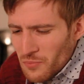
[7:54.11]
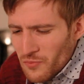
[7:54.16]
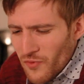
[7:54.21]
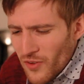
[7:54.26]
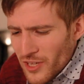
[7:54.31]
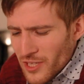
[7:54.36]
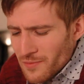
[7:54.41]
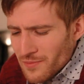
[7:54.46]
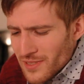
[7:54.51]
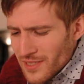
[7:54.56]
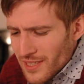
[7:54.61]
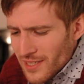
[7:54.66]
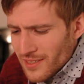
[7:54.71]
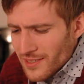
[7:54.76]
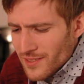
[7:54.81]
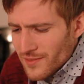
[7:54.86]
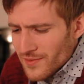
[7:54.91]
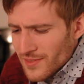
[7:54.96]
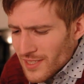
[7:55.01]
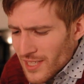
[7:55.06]
Volume
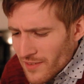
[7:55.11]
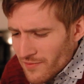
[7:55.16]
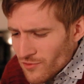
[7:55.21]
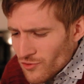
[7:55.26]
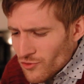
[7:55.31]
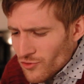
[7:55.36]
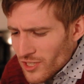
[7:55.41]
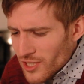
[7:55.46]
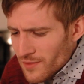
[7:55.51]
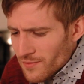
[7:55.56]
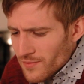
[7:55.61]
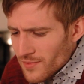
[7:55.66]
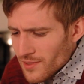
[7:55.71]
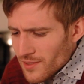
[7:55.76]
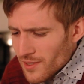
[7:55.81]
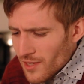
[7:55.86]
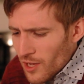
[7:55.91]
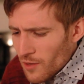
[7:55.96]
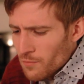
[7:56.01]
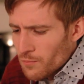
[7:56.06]
6 of Seven
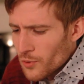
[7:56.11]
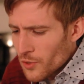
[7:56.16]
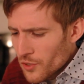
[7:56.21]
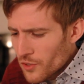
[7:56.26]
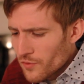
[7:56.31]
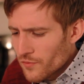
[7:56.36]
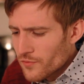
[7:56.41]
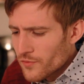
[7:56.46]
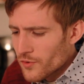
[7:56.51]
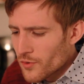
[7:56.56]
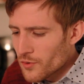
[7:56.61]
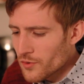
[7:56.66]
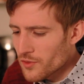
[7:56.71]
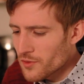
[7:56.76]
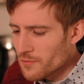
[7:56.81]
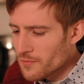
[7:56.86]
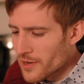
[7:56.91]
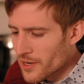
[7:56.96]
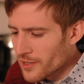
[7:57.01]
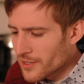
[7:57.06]
Dreams, a book of North
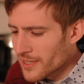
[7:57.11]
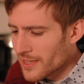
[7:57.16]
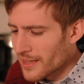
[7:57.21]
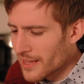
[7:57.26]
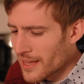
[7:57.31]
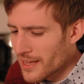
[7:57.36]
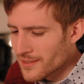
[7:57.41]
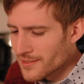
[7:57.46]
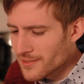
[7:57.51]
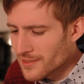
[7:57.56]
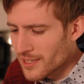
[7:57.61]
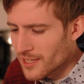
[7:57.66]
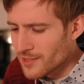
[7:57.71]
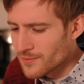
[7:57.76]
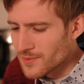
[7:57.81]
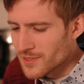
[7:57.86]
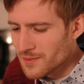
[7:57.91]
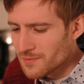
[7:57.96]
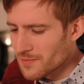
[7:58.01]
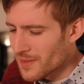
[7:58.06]
American
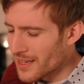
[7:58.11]
landscapes.